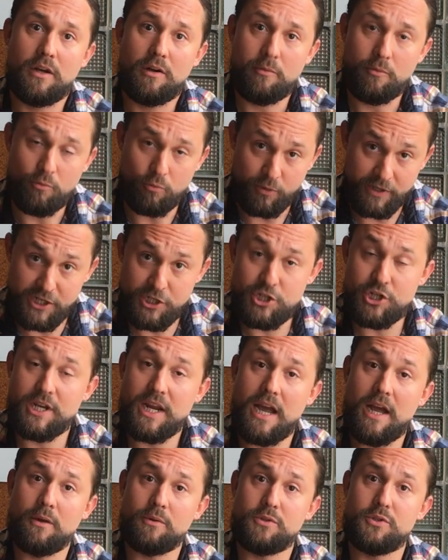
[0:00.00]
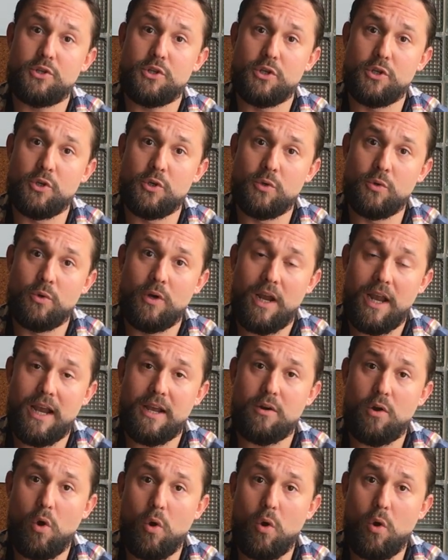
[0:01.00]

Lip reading: reaching out to, and